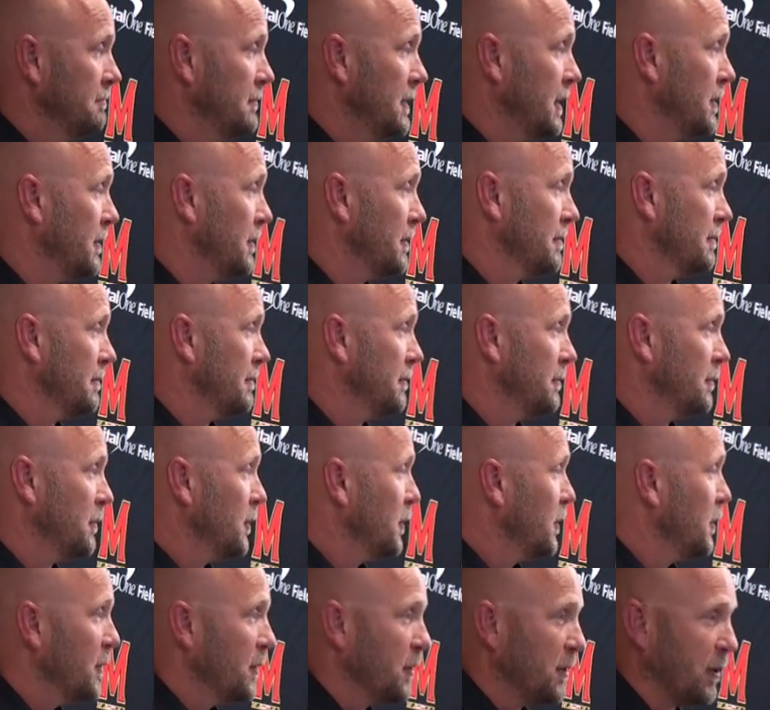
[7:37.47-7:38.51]
you know,
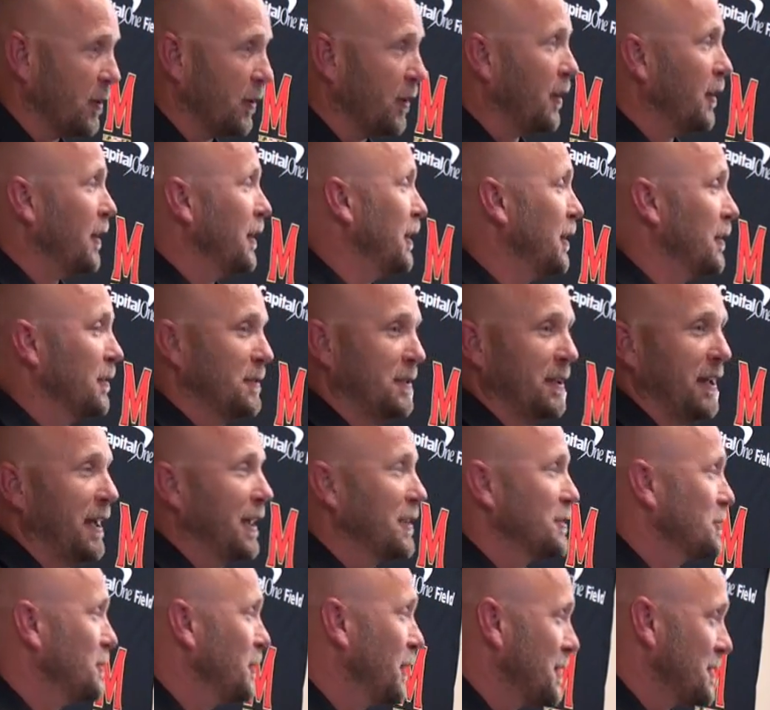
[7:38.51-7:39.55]
you're all here to
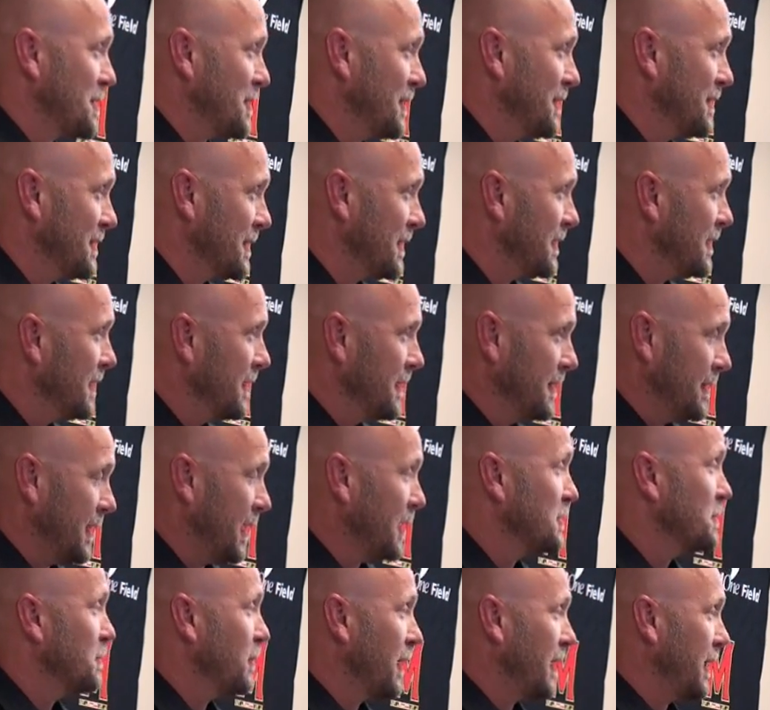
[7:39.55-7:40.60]
ask questions, and
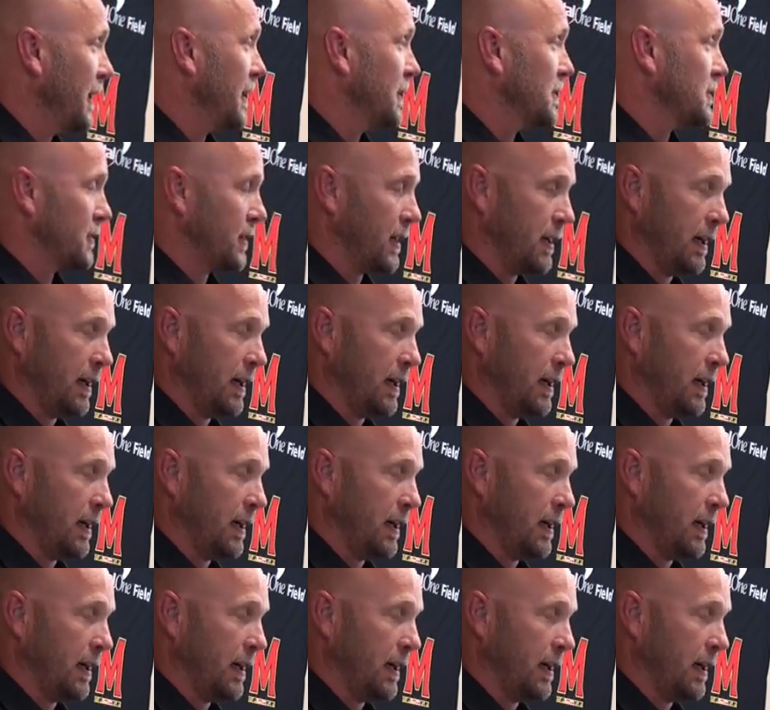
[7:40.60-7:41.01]
that's my answer.